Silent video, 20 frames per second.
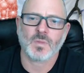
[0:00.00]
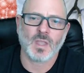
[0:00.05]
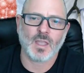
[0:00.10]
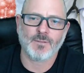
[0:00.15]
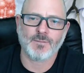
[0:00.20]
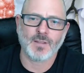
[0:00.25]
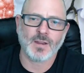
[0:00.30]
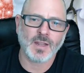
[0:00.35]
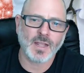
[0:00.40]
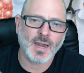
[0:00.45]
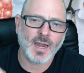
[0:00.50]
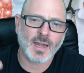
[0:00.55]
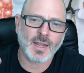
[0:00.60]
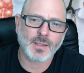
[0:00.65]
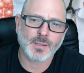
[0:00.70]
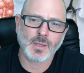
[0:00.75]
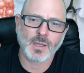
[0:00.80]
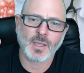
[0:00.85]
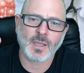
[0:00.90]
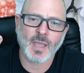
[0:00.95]
If you need
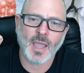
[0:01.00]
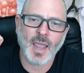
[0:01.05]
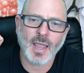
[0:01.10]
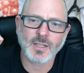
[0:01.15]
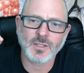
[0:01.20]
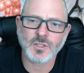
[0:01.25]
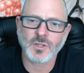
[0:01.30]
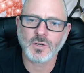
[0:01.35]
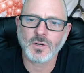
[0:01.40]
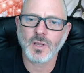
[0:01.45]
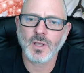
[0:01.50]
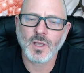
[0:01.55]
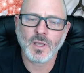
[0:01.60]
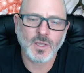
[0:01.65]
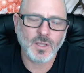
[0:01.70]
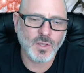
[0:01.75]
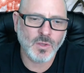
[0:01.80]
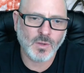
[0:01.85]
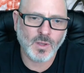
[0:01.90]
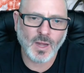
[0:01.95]
anything answered,
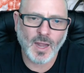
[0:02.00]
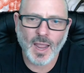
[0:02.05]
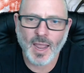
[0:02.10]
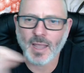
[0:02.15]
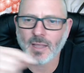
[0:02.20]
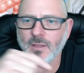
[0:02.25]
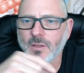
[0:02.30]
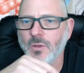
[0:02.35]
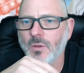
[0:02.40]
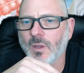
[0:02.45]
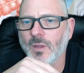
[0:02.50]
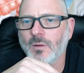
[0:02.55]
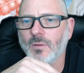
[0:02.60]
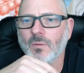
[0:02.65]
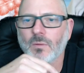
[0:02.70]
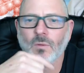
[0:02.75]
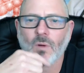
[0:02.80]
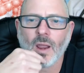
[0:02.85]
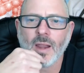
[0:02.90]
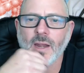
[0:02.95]
you can, you
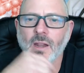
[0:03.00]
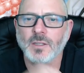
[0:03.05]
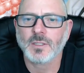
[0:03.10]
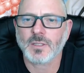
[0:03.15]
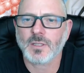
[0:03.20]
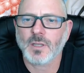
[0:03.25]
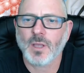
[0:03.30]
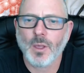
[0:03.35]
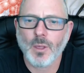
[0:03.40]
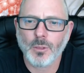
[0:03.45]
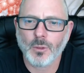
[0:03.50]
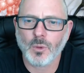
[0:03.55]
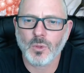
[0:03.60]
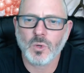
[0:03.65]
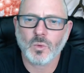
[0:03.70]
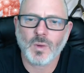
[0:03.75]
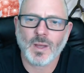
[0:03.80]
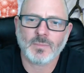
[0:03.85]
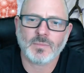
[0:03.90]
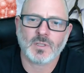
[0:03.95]
can write us through
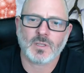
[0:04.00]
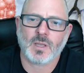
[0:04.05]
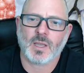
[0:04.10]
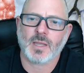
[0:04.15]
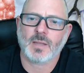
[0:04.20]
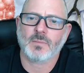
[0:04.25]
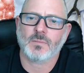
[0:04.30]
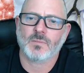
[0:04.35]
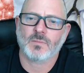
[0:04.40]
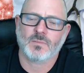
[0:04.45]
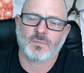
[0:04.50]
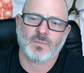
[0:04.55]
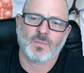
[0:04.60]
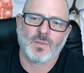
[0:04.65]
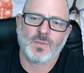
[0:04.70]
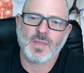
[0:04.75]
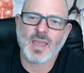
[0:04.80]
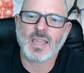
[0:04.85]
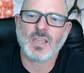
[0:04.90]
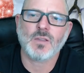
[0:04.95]
the website.
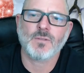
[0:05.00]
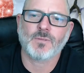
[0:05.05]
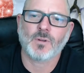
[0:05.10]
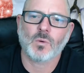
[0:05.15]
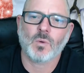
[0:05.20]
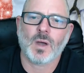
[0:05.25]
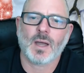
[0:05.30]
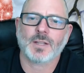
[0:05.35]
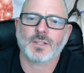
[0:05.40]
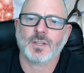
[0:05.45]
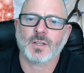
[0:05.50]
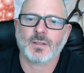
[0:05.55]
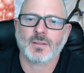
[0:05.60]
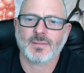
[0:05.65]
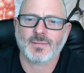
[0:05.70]
Thank you for watching.